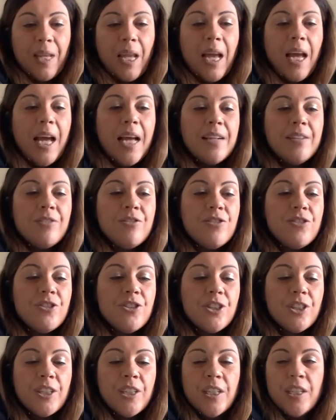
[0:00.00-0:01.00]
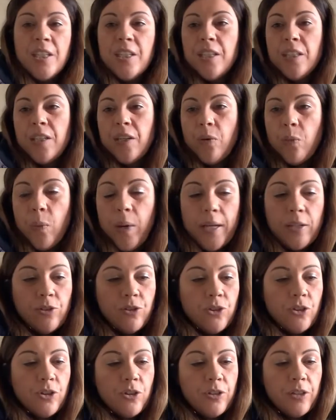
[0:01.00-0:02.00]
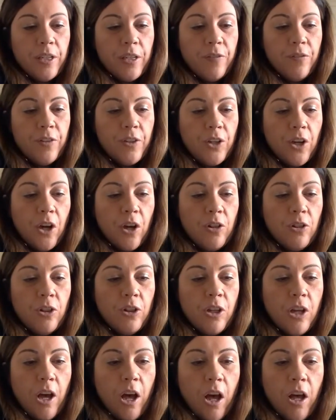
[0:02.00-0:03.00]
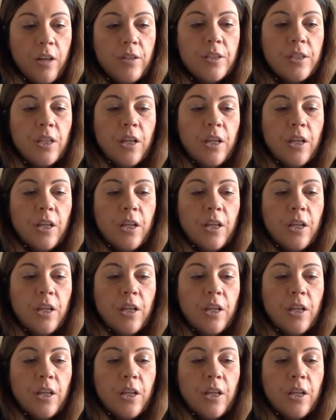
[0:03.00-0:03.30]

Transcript: And well done if you got lots